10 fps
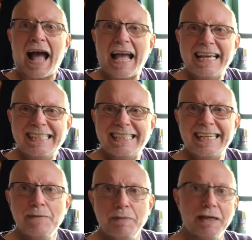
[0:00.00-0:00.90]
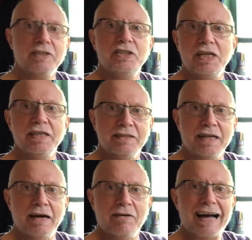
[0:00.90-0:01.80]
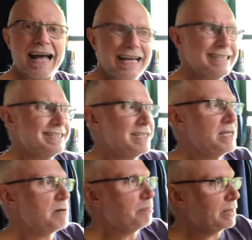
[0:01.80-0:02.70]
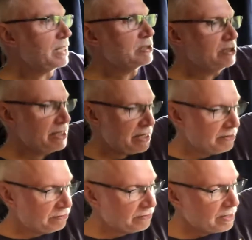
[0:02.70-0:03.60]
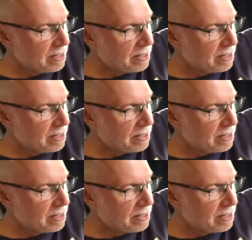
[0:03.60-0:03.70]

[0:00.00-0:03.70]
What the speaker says: 80 plus years now. 80 plus years.